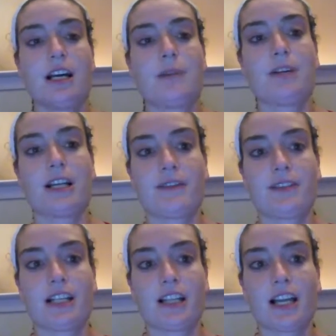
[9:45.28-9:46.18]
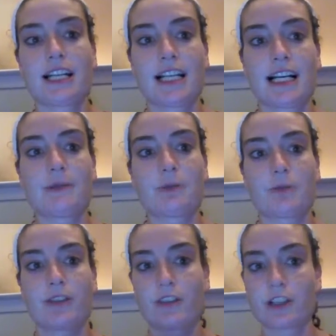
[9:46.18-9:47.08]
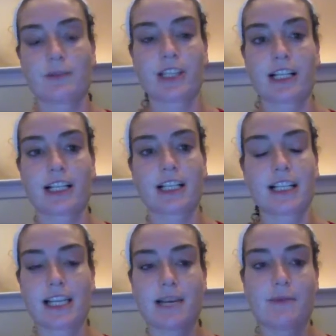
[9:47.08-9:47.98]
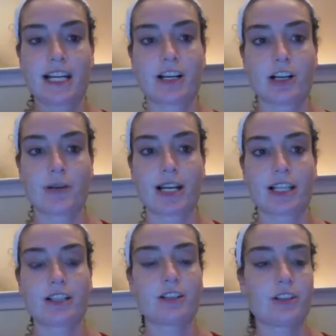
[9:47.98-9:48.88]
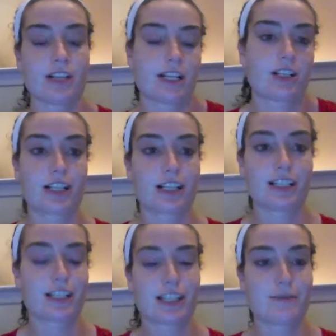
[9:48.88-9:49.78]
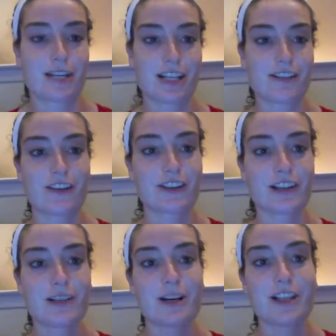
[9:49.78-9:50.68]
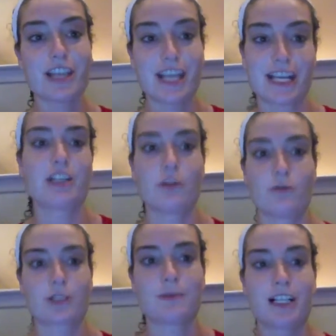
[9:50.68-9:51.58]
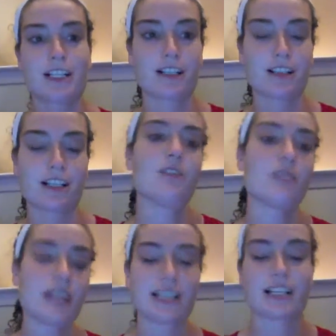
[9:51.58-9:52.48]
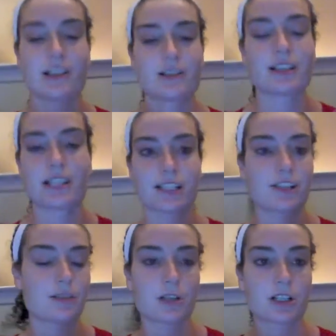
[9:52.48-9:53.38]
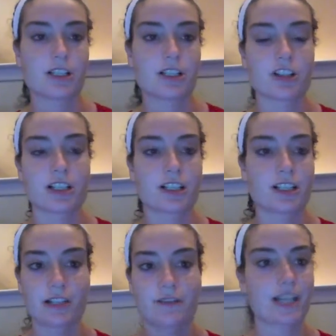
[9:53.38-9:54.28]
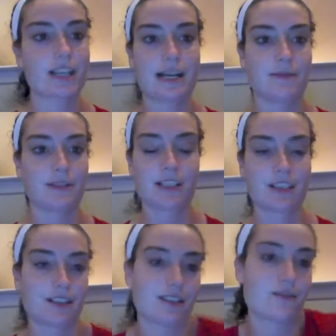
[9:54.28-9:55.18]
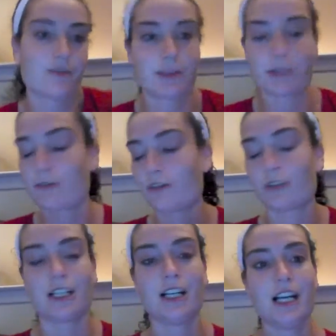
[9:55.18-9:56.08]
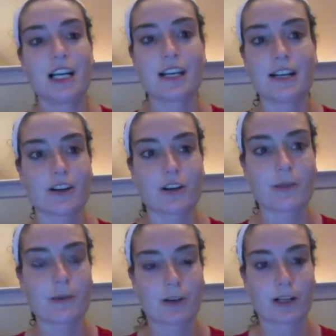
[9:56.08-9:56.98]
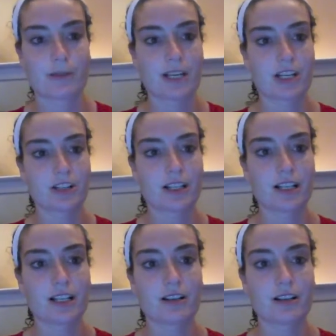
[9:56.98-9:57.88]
but I've seen a lot of times where the first month I contact them and I hear no answer. So then I just contact them again the first of the month and they do respond, and they're like, oh, okay. You know, sometimes it just sparks an interest because they're ready that month instead of the month before. You never know when people are going to be interested